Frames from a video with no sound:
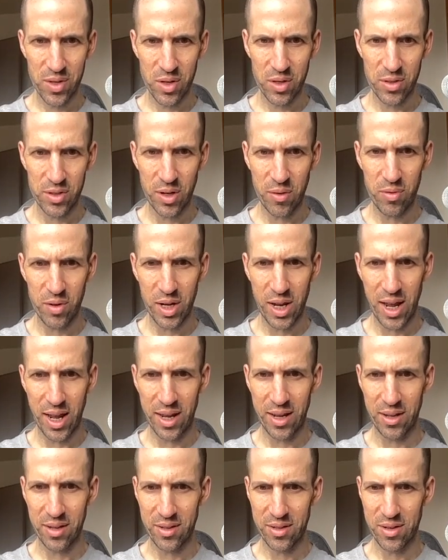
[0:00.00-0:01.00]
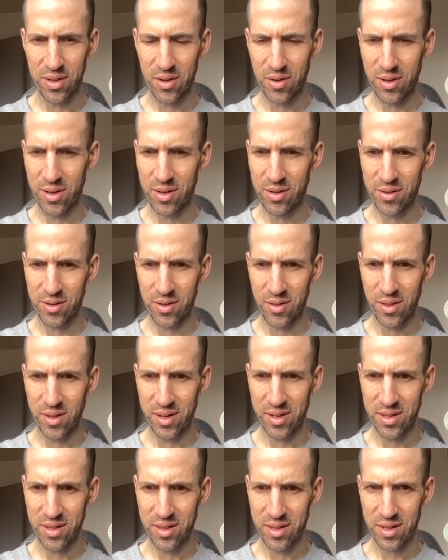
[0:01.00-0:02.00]
Jeffrey Hayes. No, I don't know that.
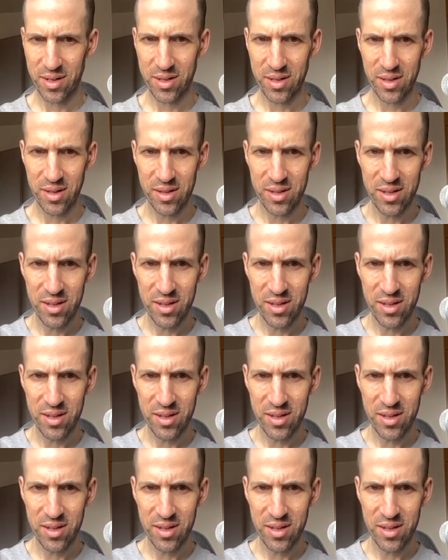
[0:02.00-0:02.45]
Like a uh,